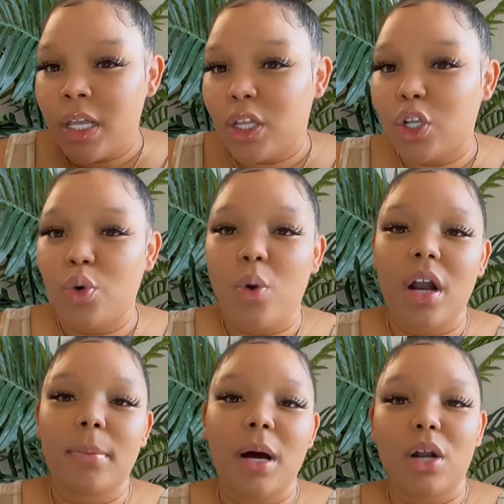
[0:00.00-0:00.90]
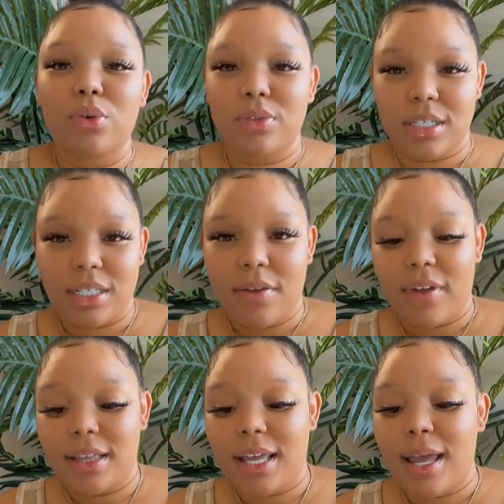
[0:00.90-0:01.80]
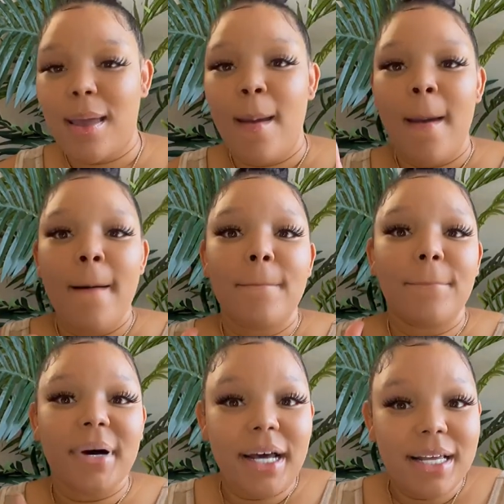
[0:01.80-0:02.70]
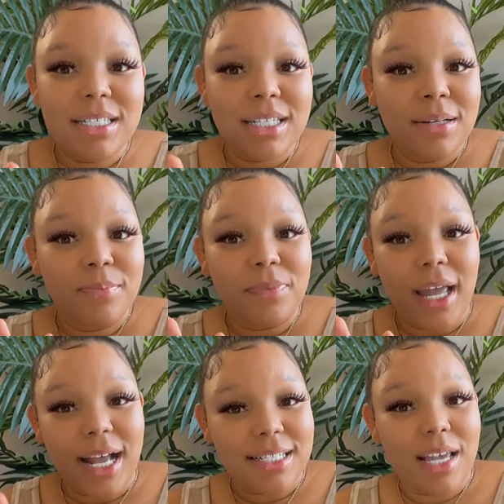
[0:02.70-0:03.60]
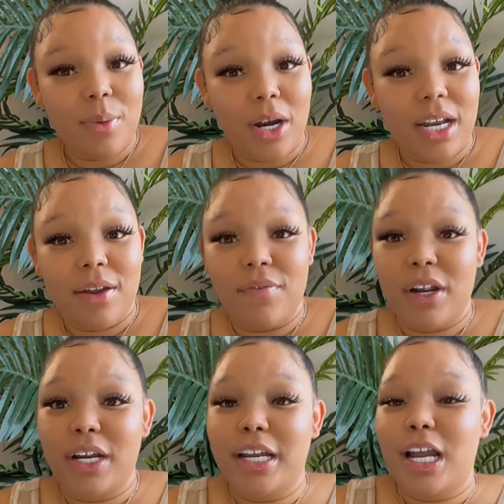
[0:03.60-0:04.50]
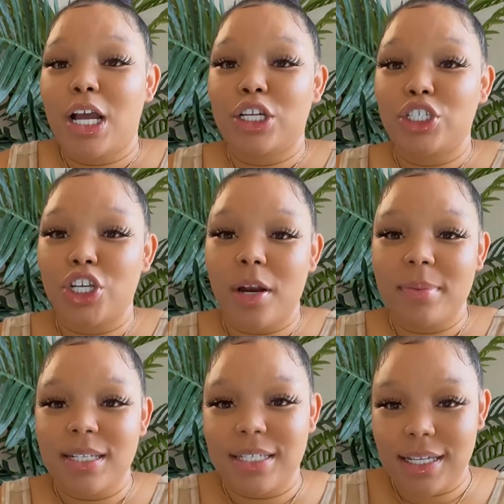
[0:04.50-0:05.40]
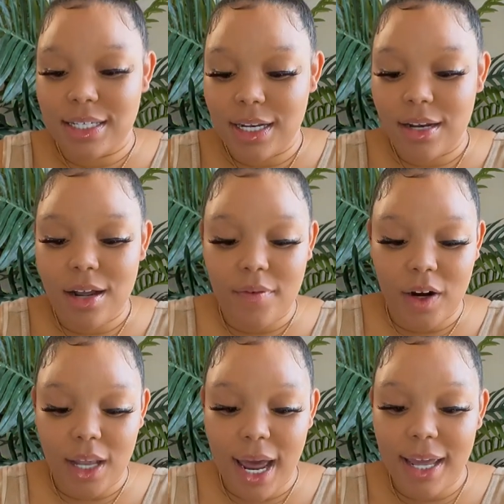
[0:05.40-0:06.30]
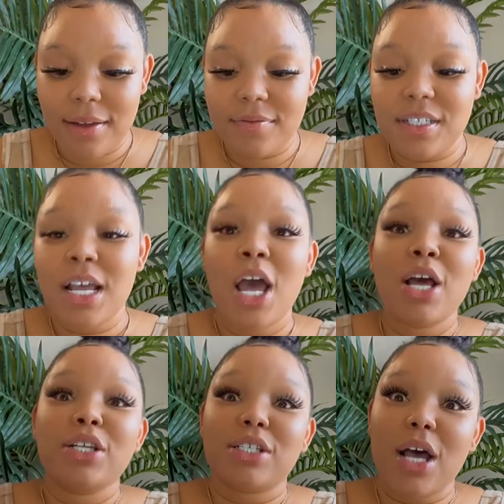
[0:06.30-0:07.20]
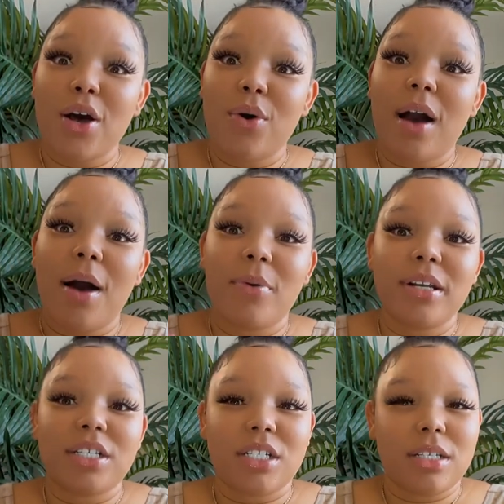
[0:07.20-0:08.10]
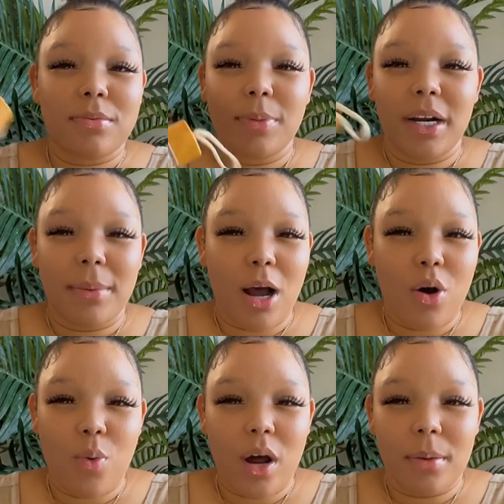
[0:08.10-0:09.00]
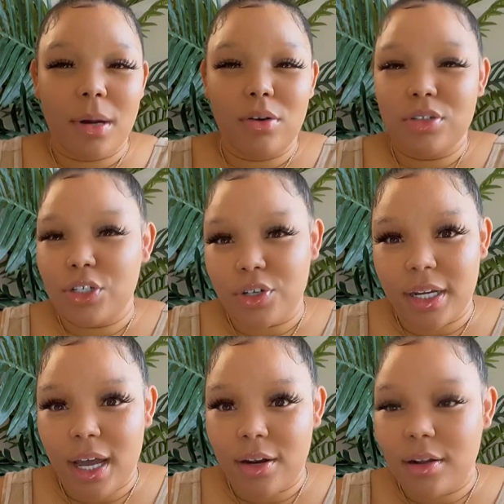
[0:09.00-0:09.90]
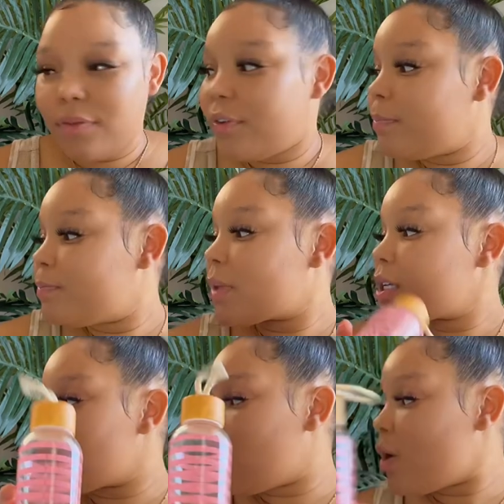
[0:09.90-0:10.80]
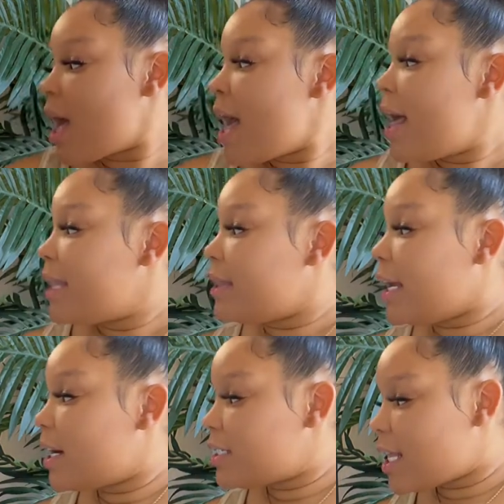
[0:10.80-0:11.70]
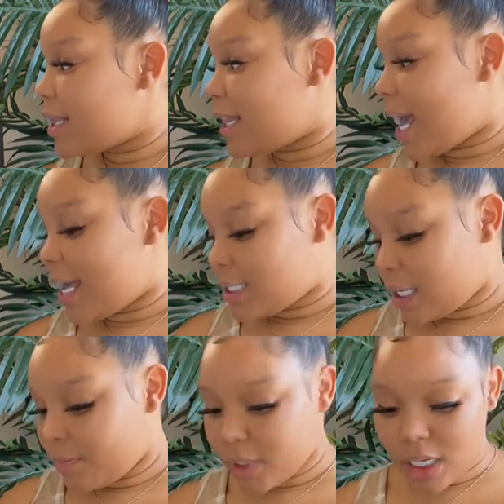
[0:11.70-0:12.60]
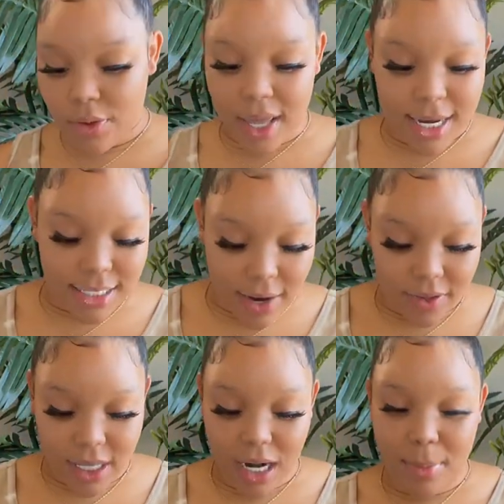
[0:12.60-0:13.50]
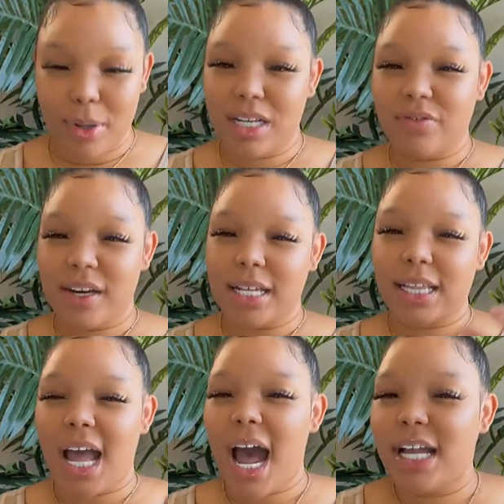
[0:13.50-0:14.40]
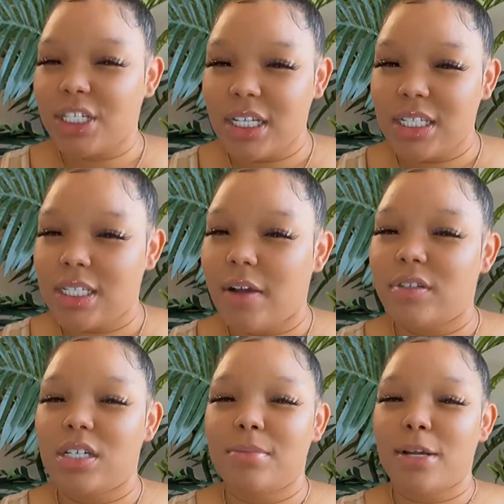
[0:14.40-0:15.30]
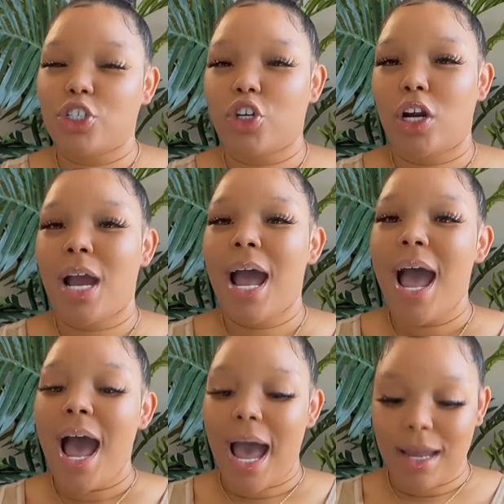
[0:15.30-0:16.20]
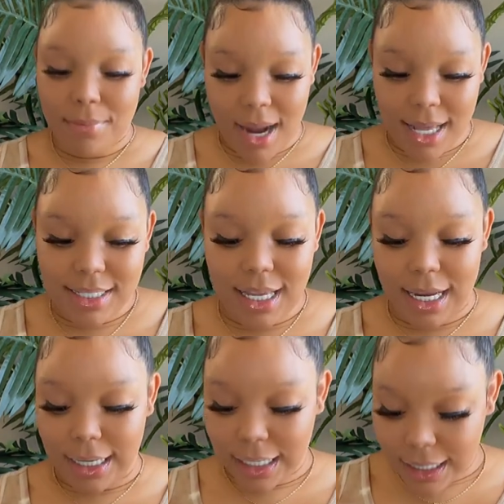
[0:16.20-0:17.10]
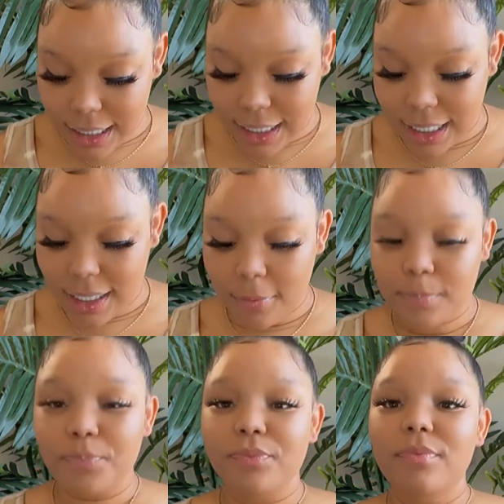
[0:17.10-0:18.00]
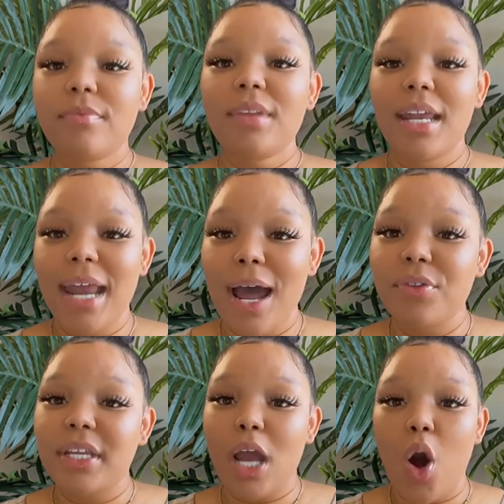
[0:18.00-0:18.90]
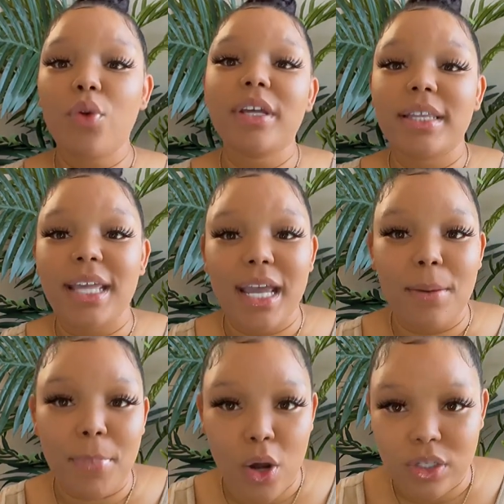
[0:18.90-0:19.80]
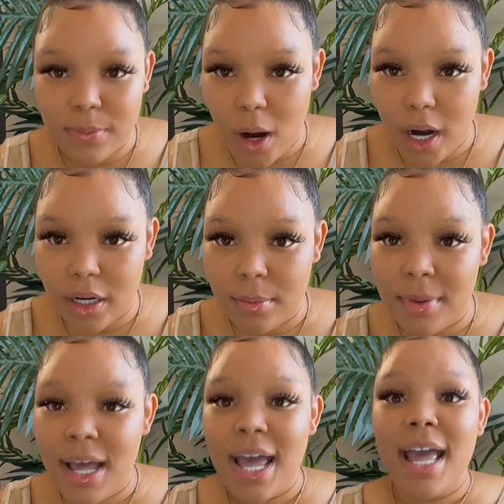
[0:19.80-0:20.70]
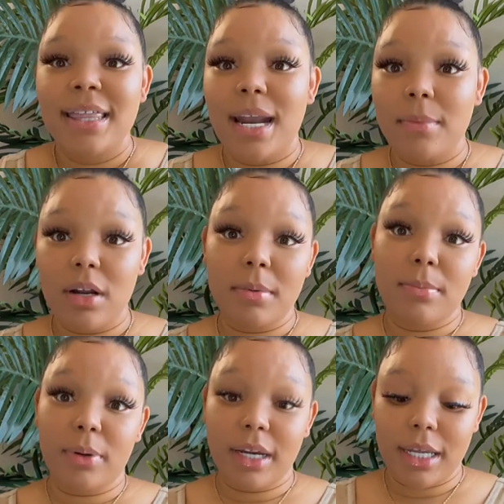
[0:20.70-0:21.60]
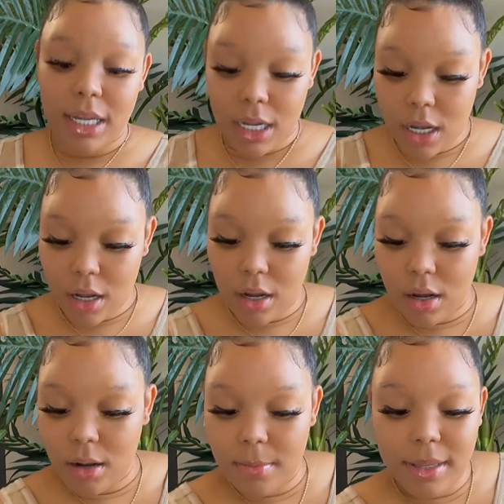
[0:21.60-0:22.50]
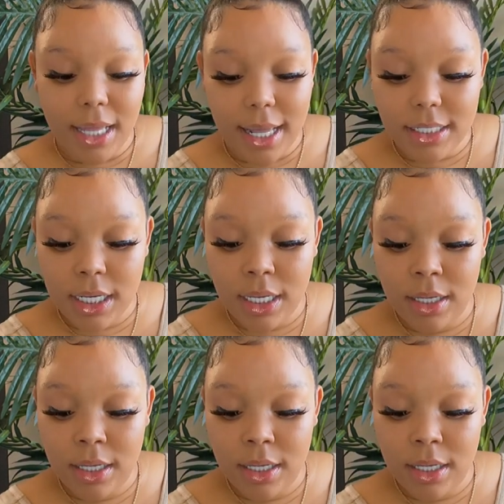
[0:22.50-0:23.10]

the little water bottles and stuff like that, but like I said, we are in a very germy season of our lives, so I wanted to just bring my own water bottle to drink out of. So there's that. So that is everything that I'm bringing as far as like the hygiene stuff, to just make sure I am nice and clean. Now, the only thing postpartum that I'm going to be bringing that